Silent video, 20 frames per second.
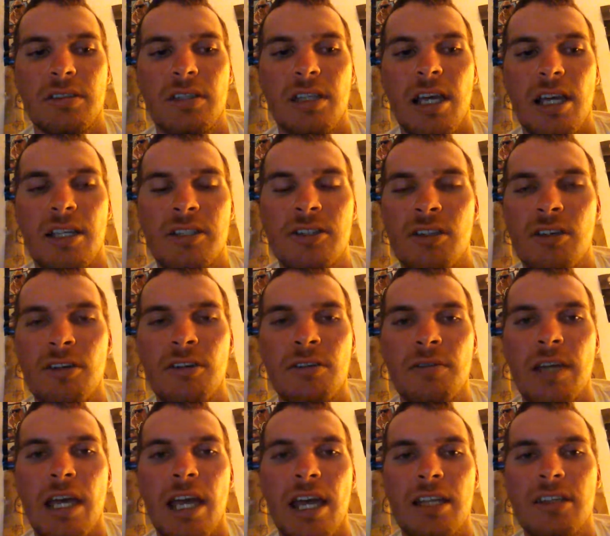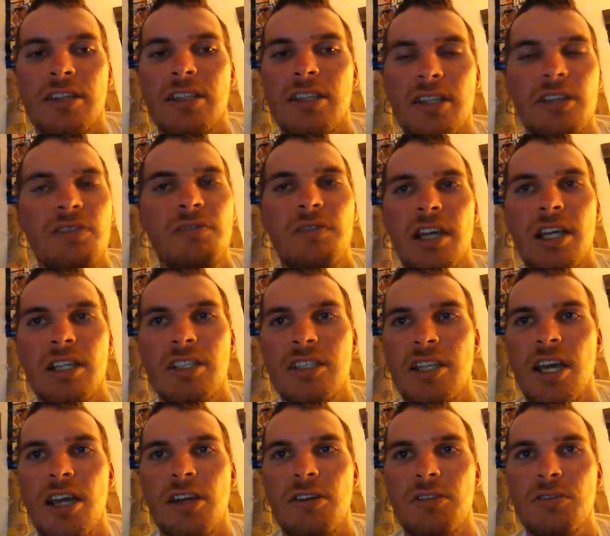I saw Anthony
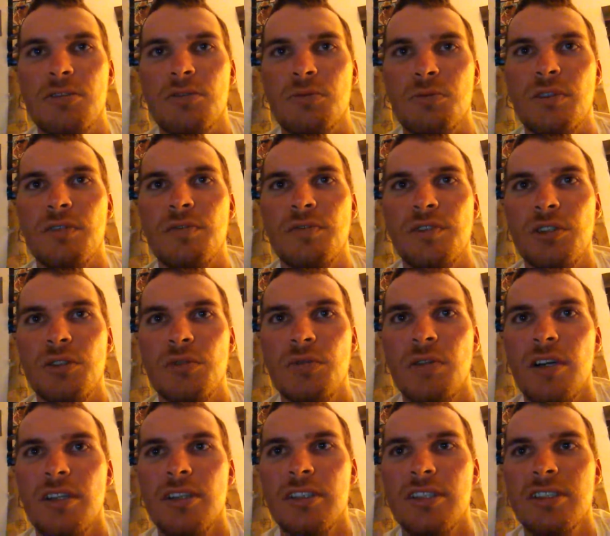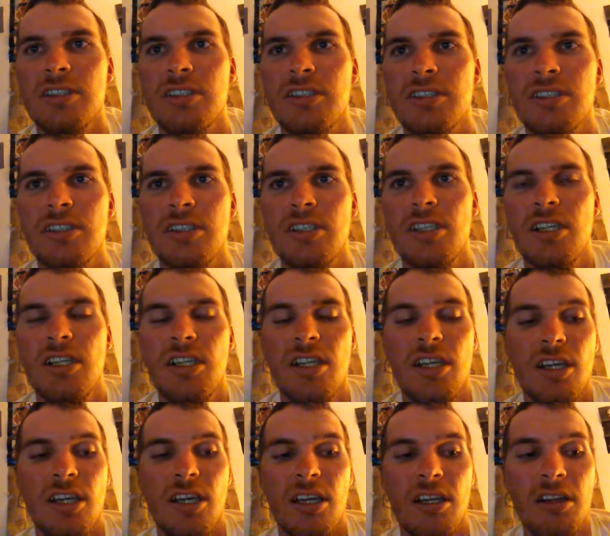Fantano's review on this,
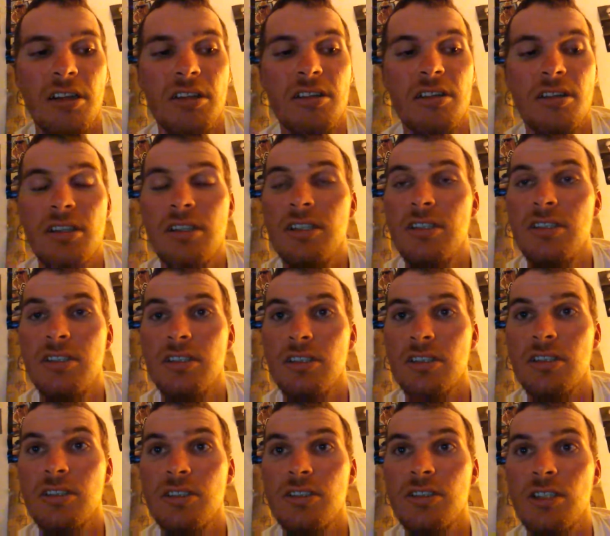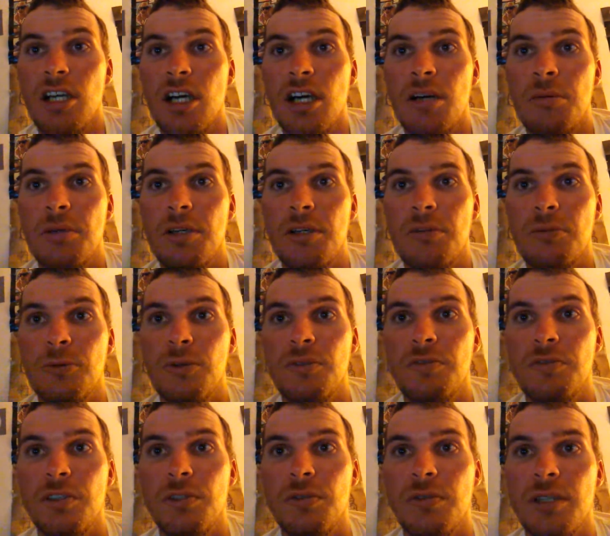and I thought he did a good job on
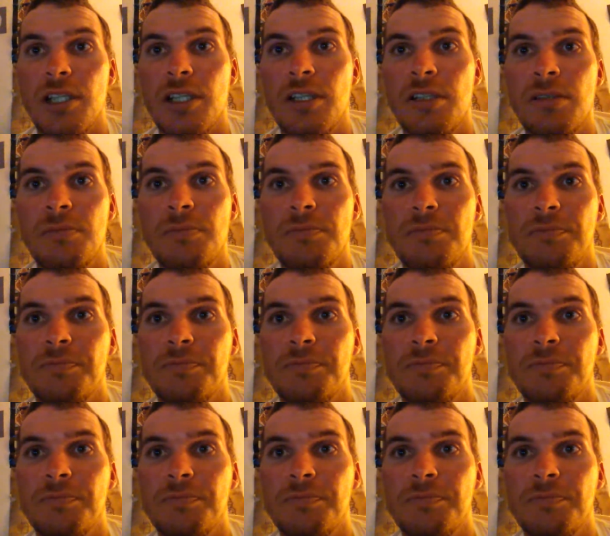reviewing it.